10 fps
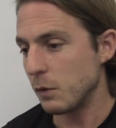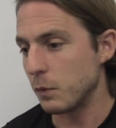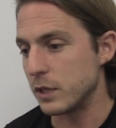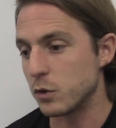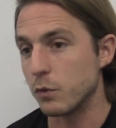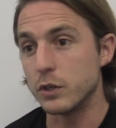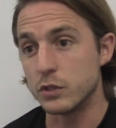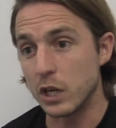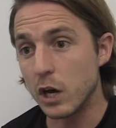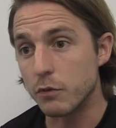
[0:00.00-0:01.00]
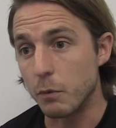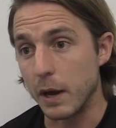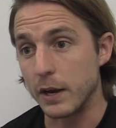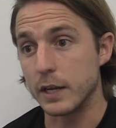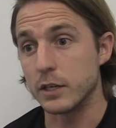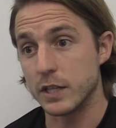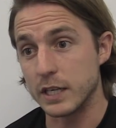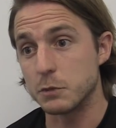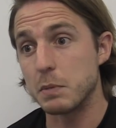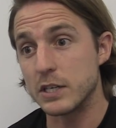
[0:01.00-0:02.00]
we sort of used to laugh about it, and I
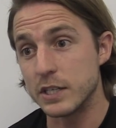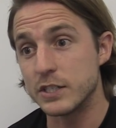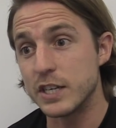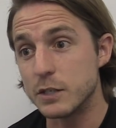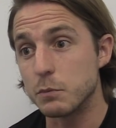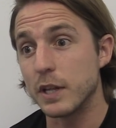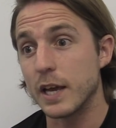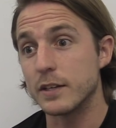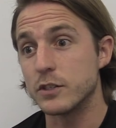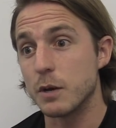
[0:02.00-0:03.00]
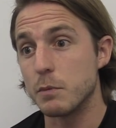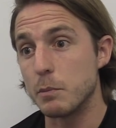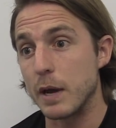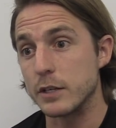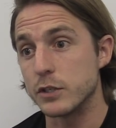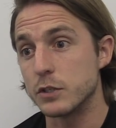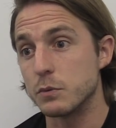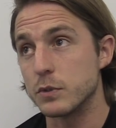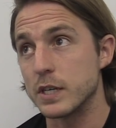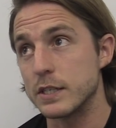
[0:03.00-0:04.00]
think especially in the season when they had so many managers,
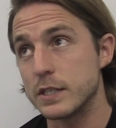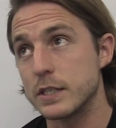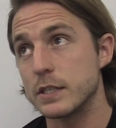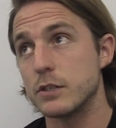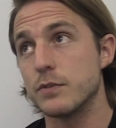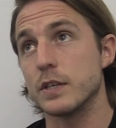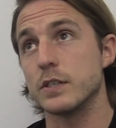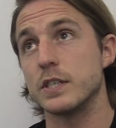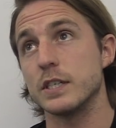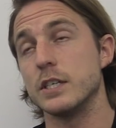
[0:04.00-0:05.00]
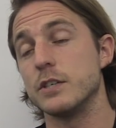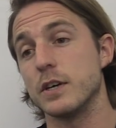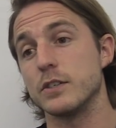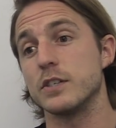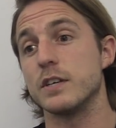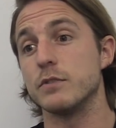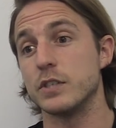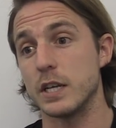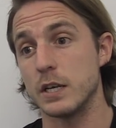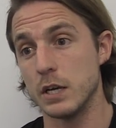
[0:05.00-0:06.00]
was that 2016,
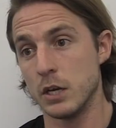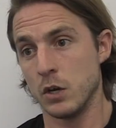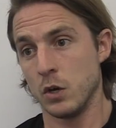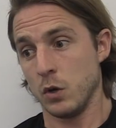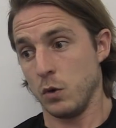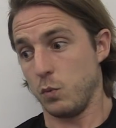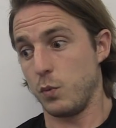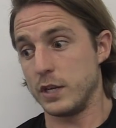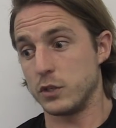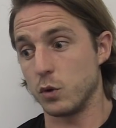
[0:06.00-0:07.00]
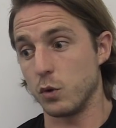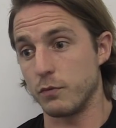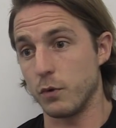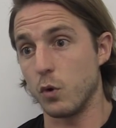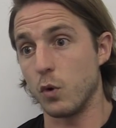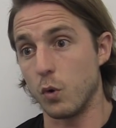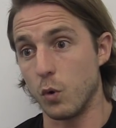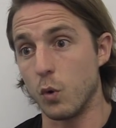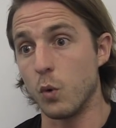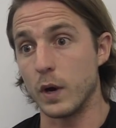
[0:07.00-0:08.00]
2017, we'd sort of
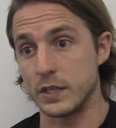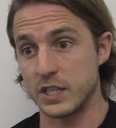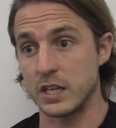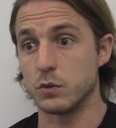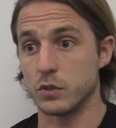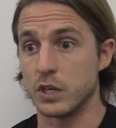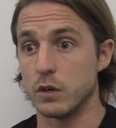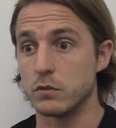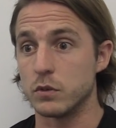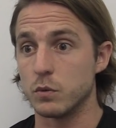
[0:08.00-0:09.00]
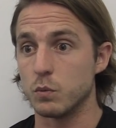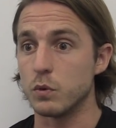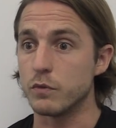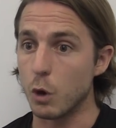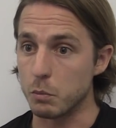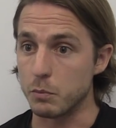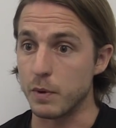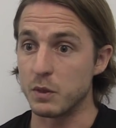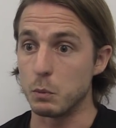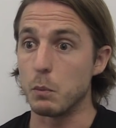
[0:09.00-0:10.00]
always said to ourselves, we've got to
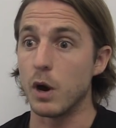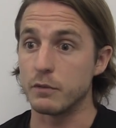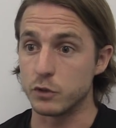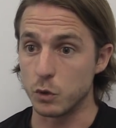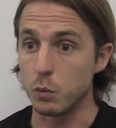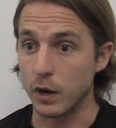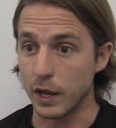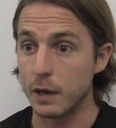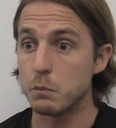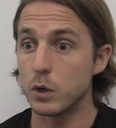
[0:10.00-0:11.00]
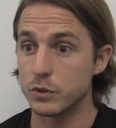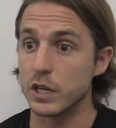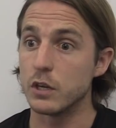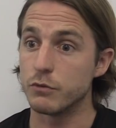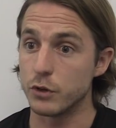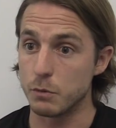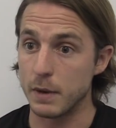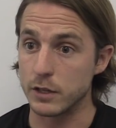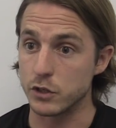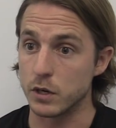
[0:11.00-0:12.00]
prepare that we might have to do one game whilst they look for a new manager.